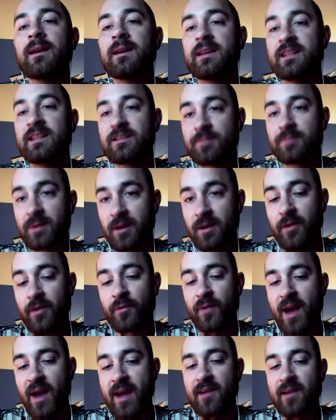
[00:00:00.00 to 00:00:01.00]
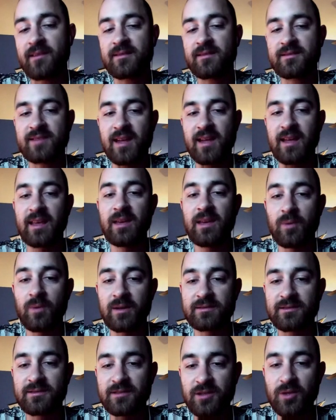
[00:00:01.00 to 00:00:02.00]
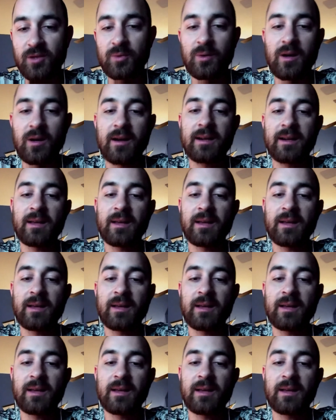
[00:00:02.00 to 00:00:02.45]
he's been on the record saying he wants to do one.